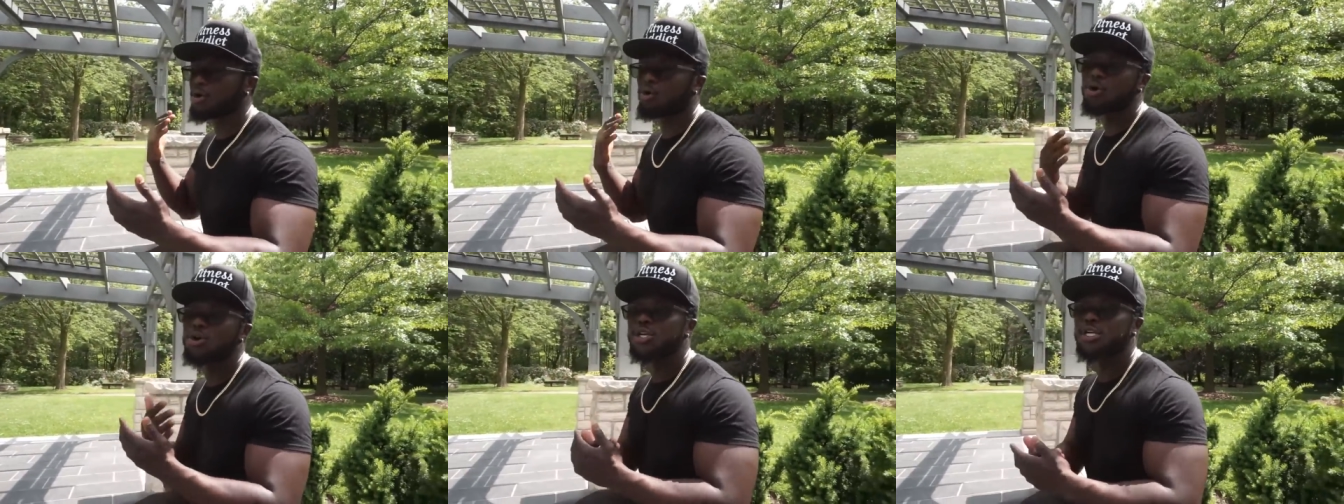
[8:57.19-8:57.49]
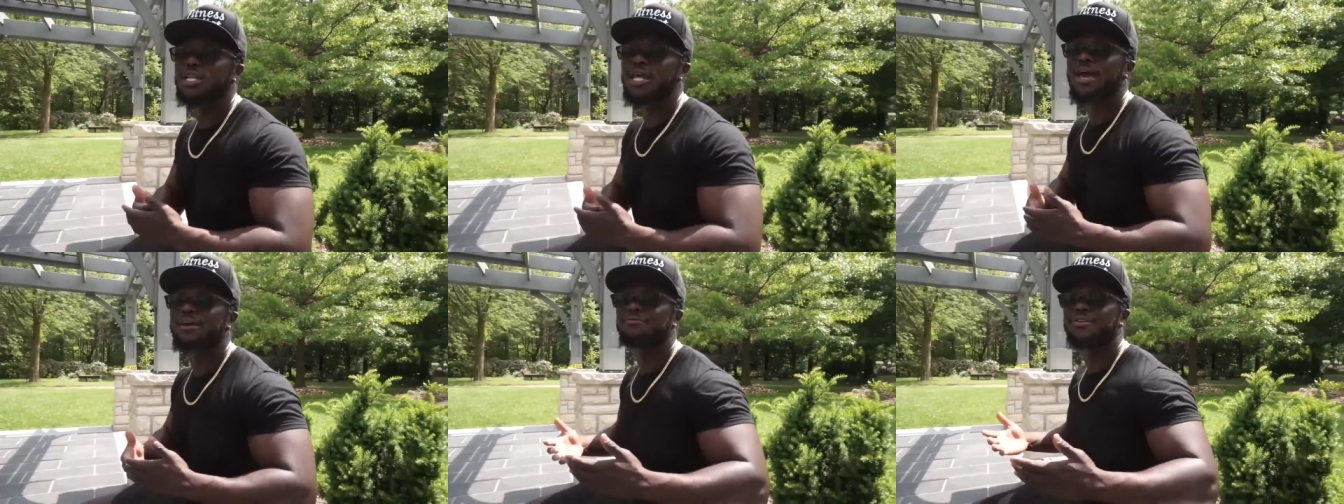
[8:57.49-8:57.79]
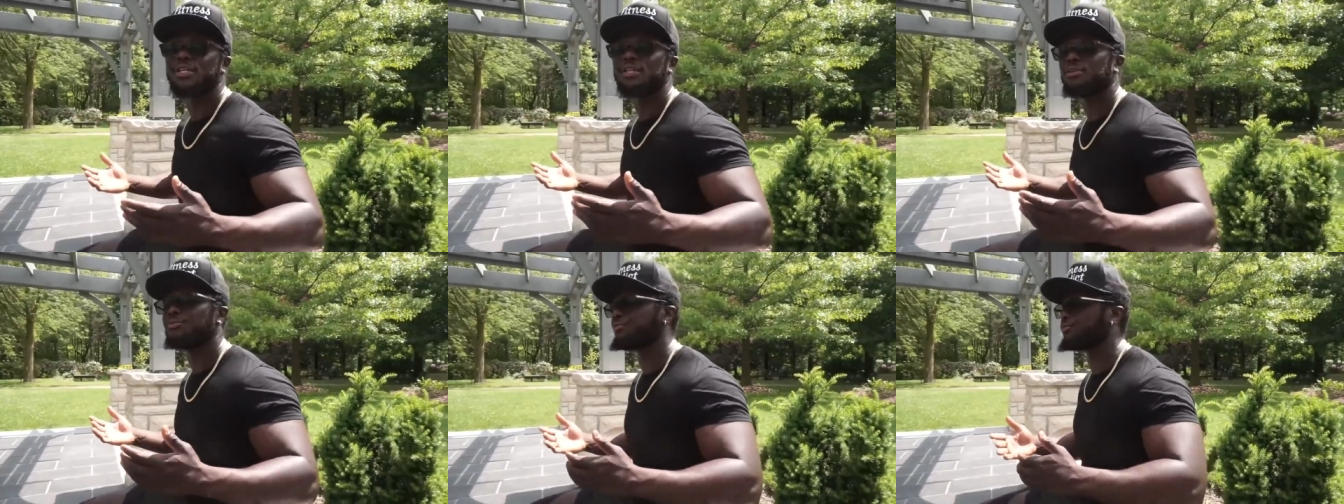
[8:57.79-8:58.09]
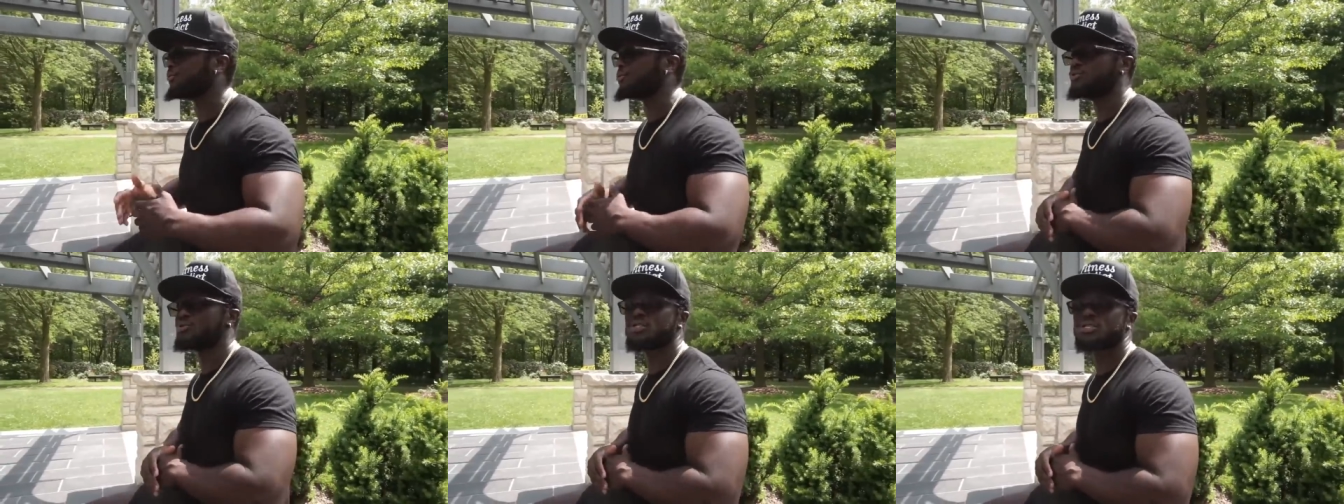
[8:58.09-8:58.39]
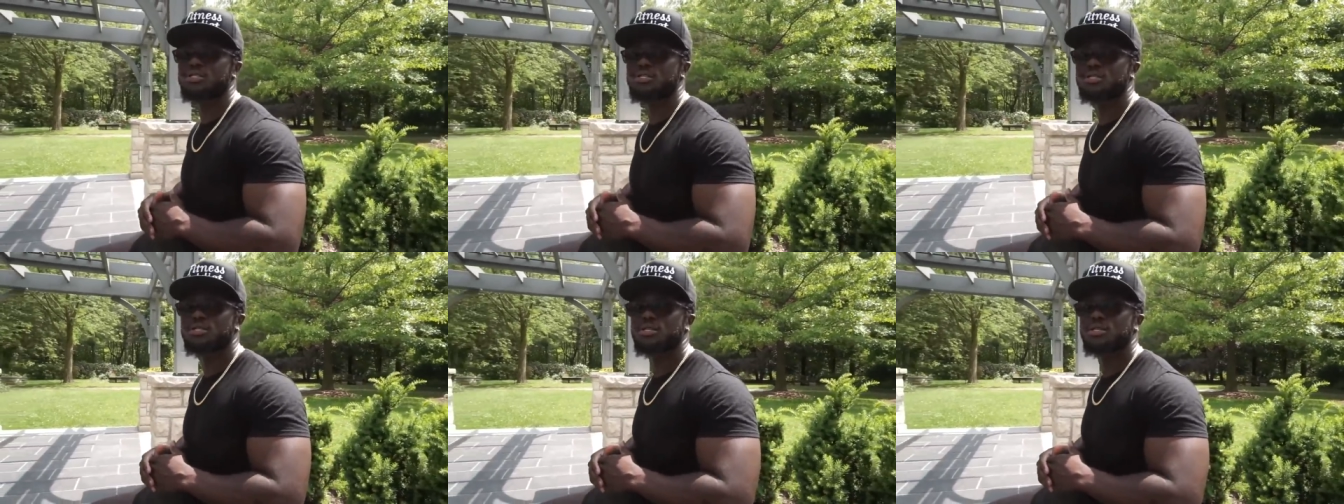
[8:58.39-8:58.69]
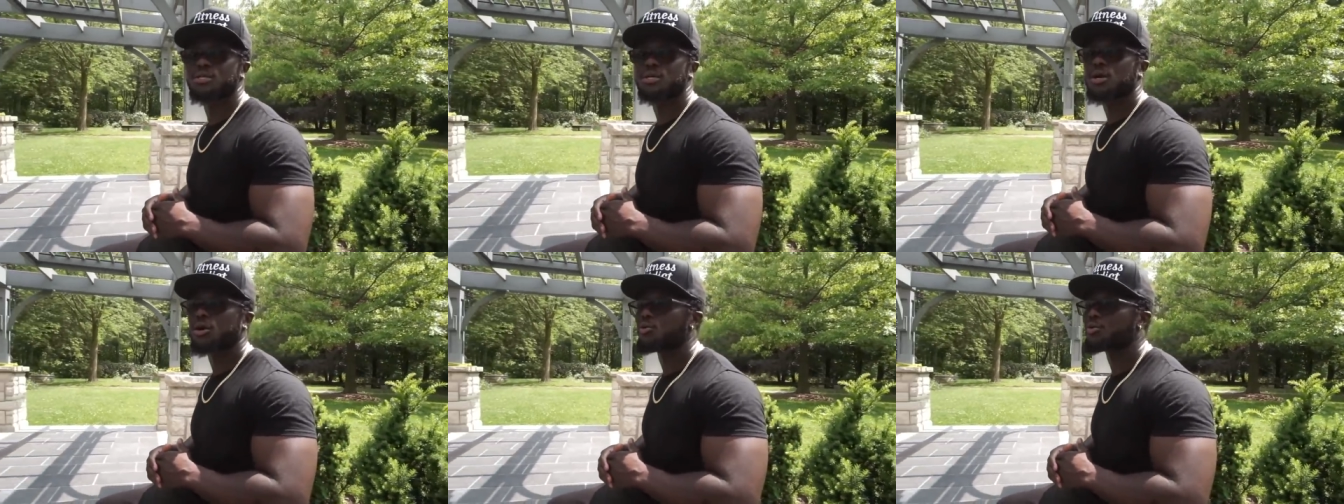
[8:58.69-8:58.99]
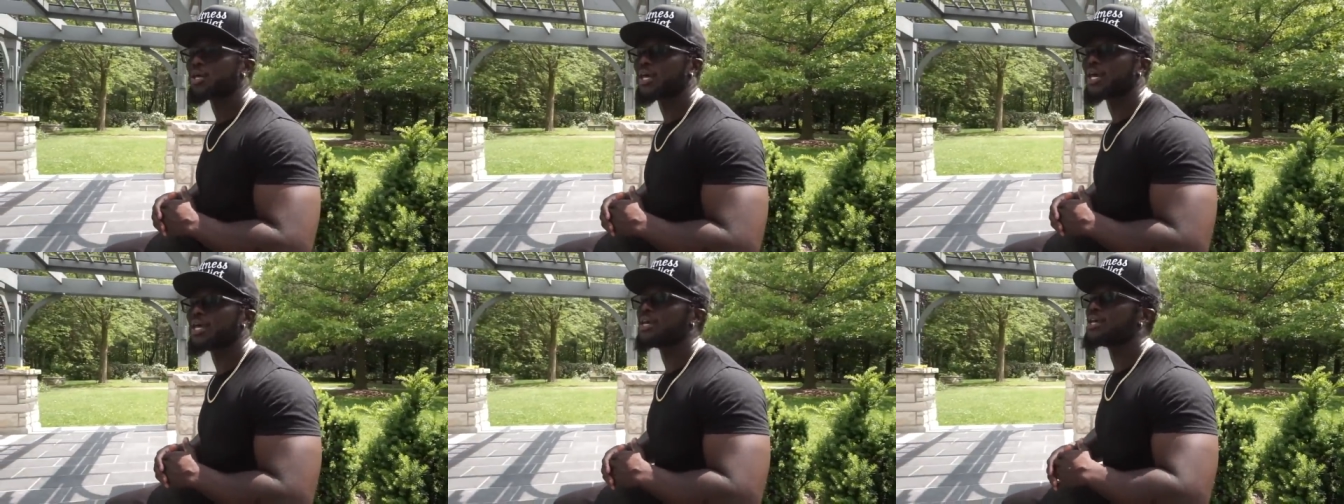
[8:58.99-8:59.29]
or you can have any fruits,
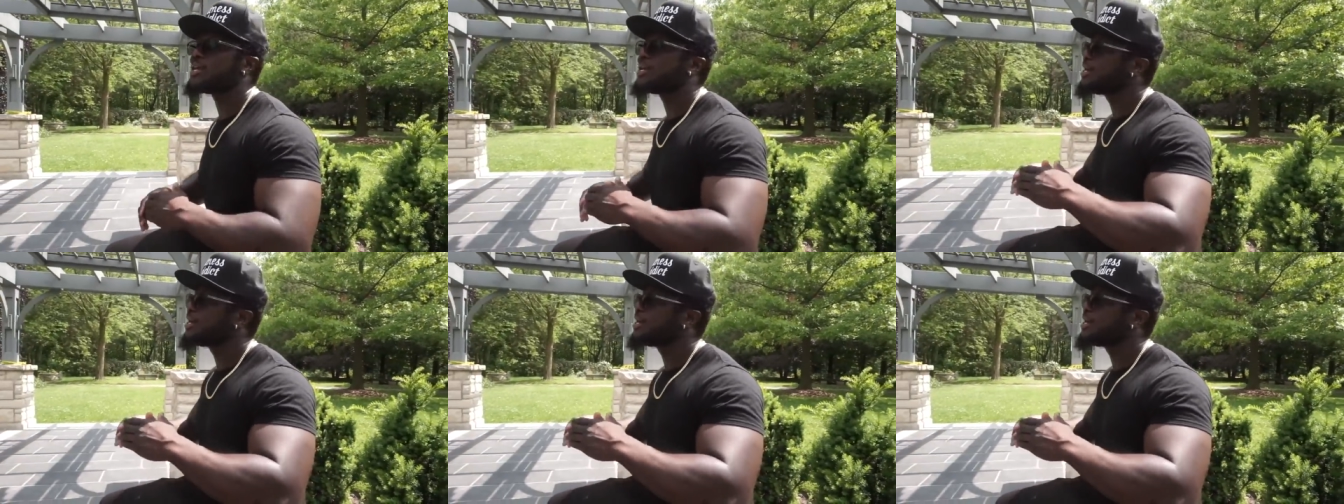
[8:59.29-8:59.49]
okay?